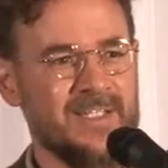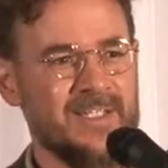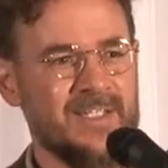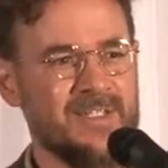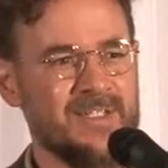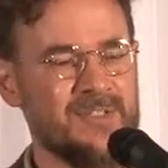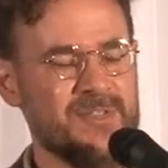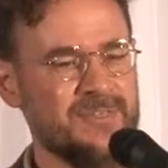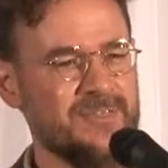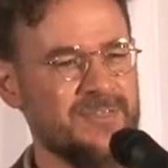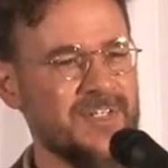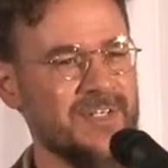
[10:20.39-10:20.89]

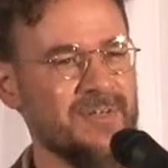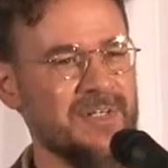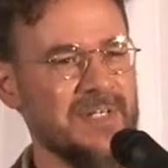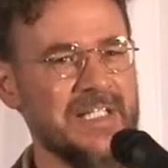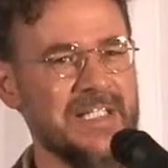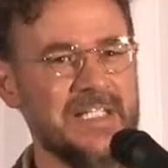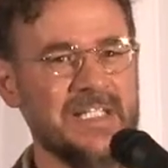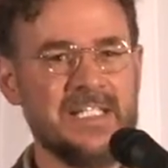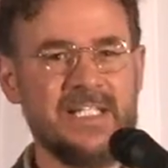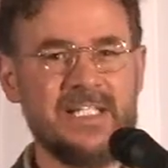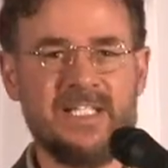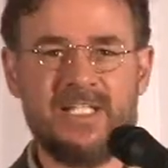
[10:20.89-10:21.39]
There's very
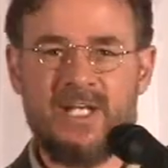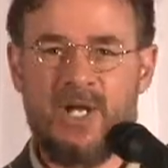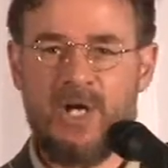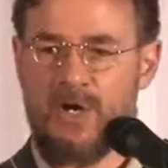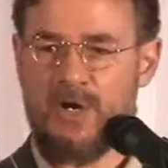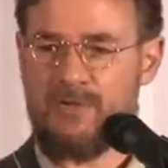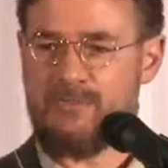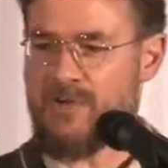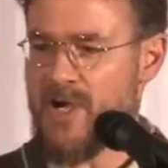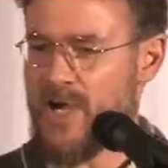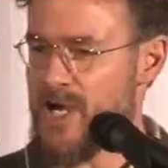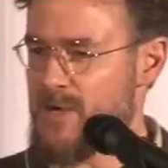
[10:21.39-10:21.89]
little in our
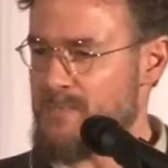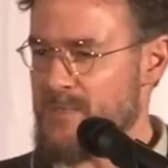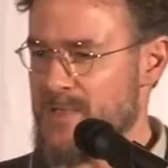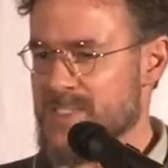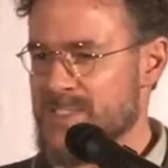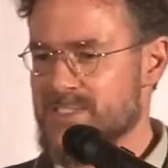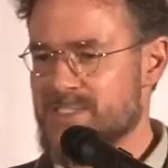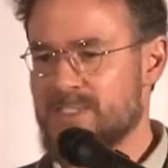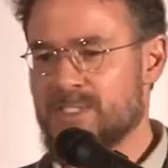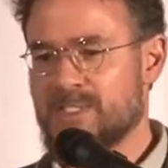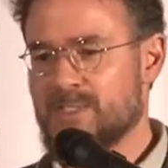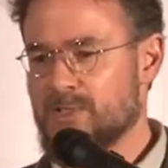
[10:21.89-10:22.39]

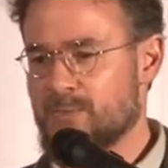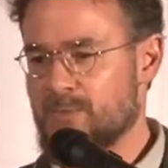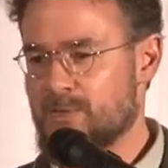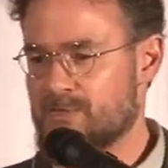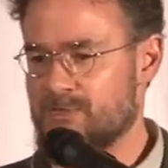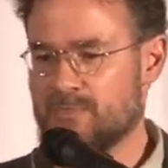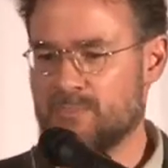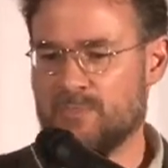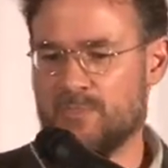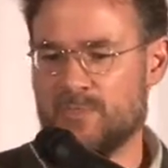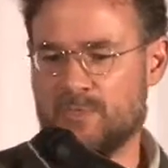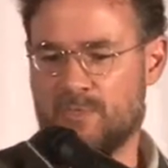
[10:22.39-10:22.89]
environments that are,
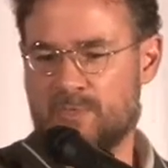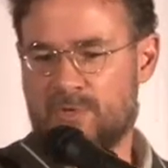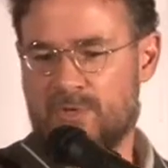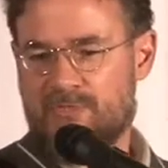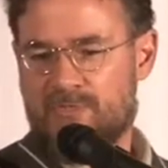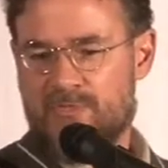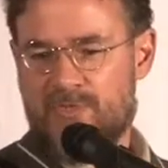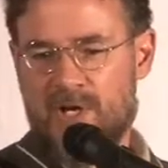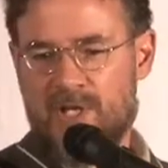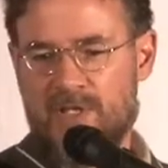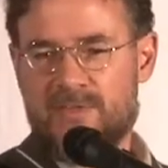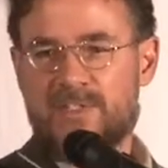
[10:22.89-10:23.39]
we've,
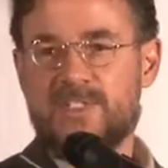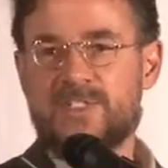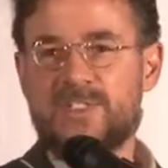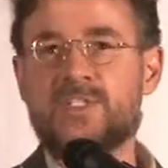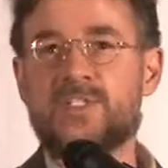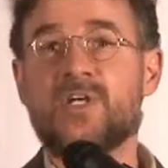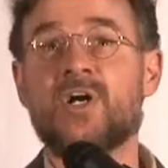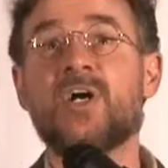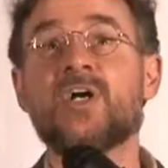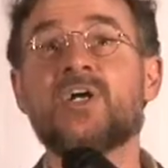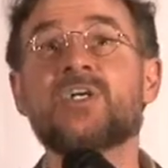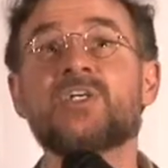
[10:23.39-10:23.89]
we've got this
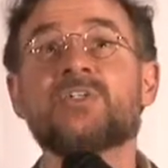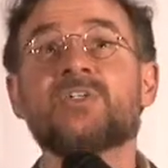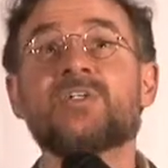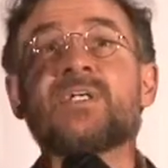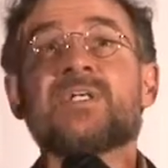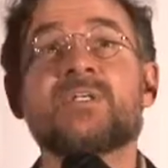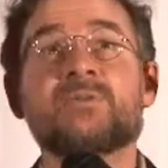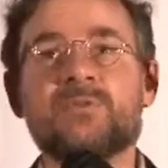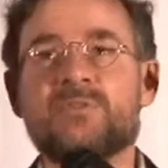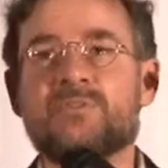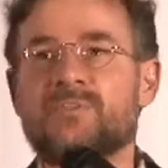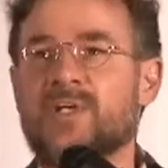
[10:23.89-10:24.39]

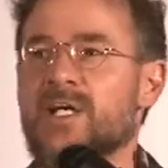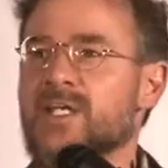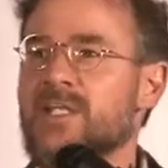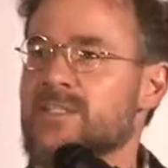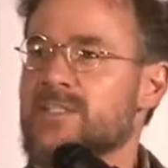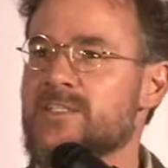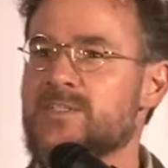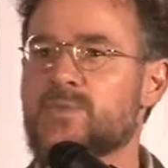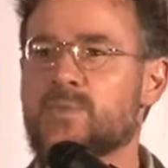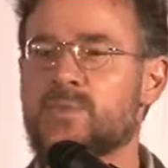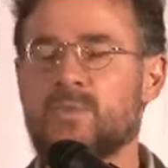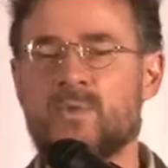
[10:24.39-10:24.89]
concrete, we've got
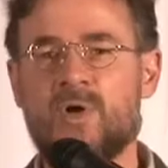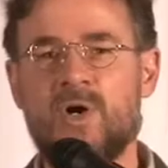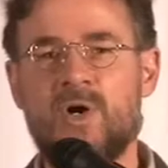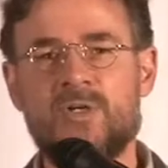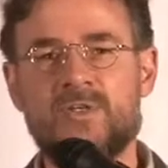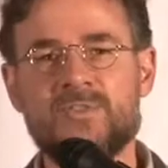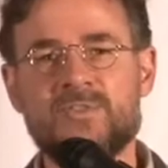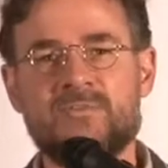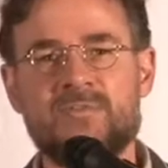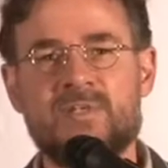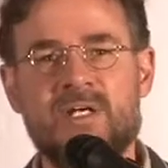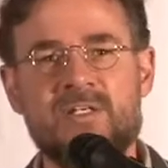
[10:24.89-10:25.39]
these
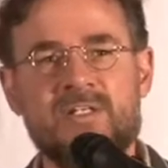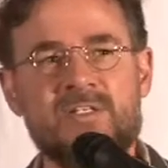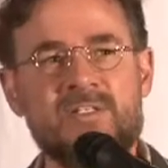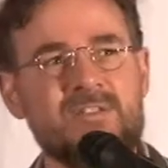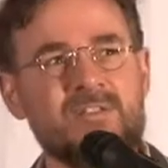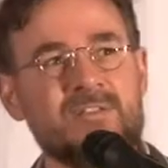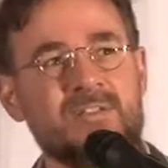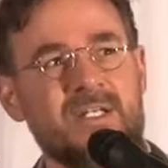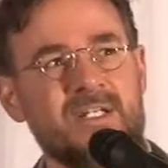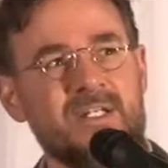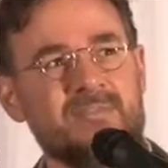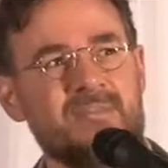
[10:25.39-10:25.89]
walls around us,
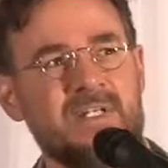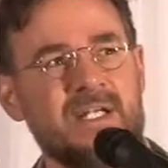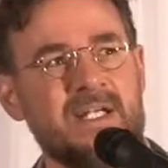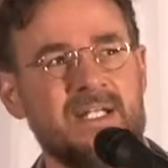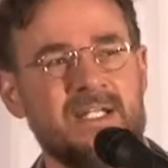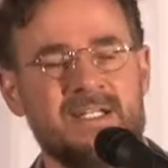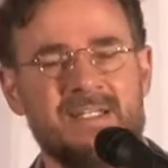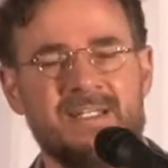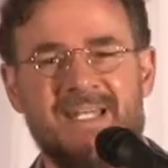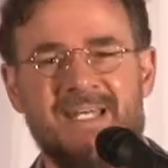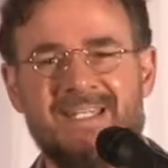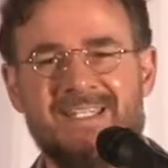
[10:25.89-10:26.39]
there's not even any
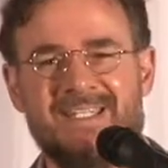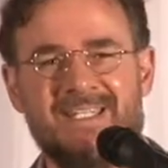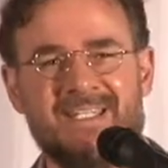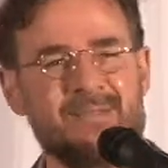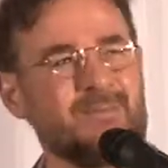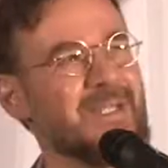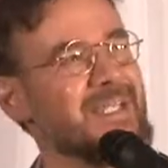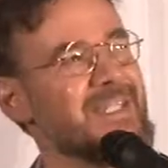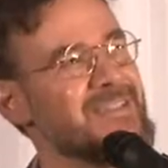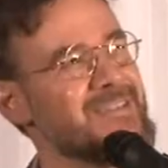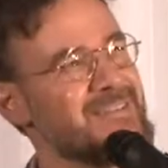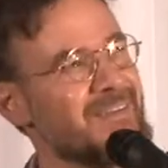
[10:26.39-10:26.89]
light
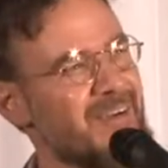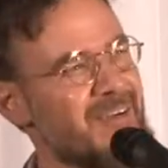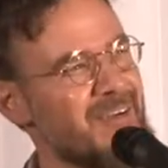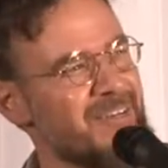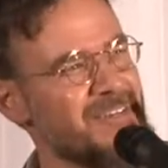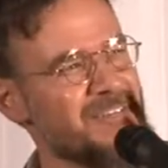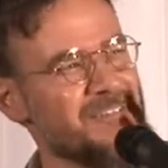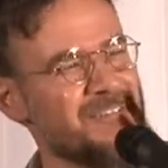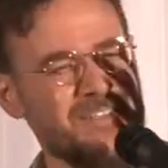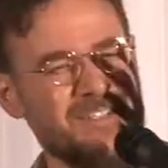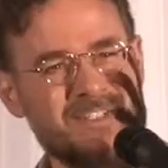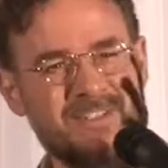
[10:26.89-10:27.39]
coming in. These are
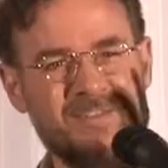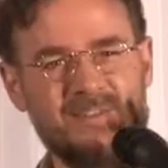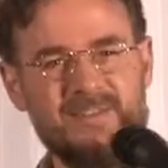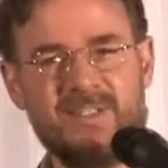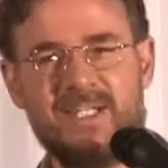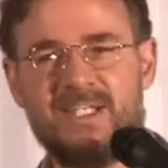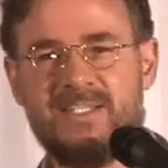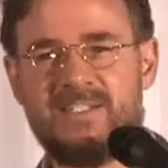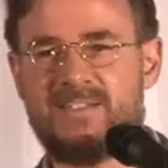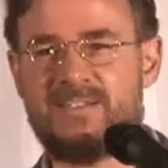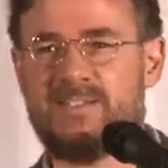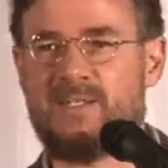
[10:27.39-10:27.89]
artificial
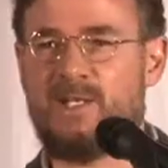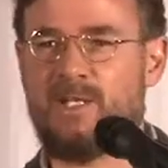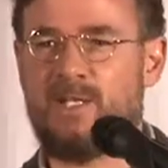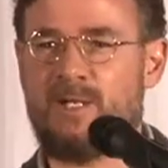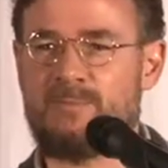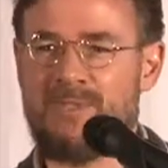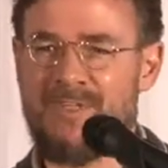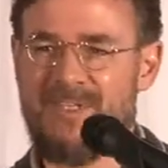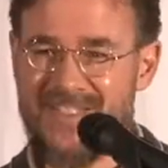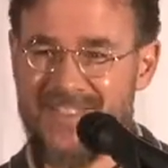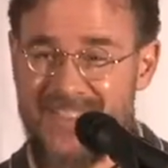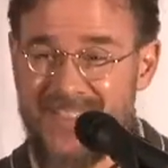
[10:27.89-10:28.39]
lights shining on
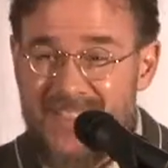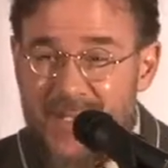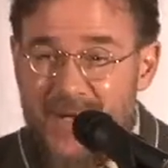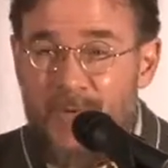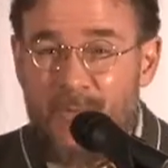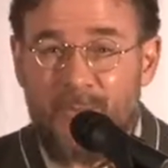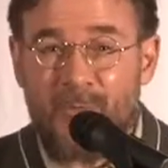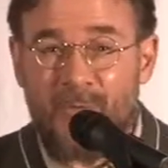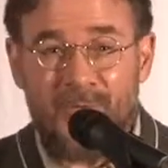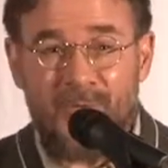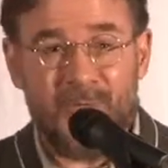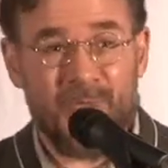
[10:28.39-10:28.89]
me. This is our
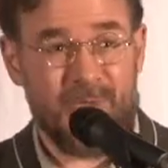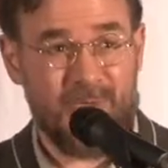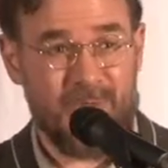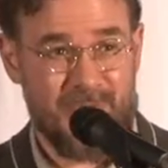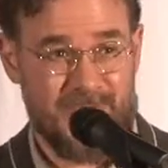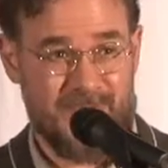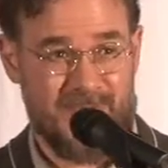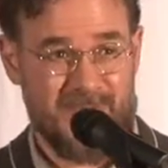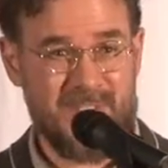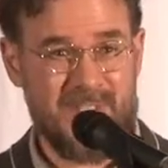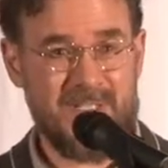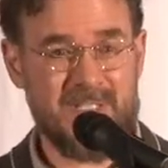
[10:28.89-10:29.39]

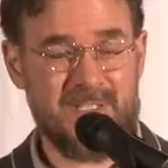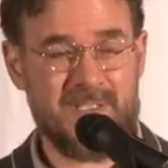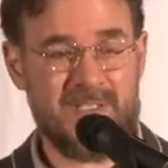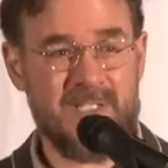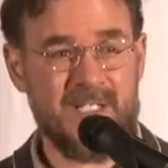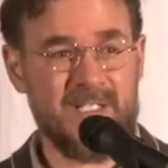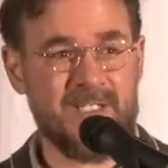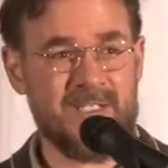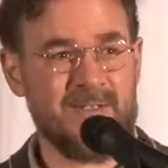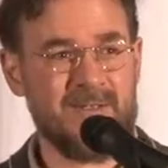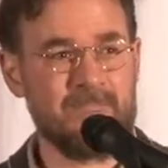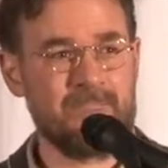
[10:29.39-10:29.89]
world,
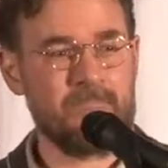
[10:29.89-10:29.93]
right?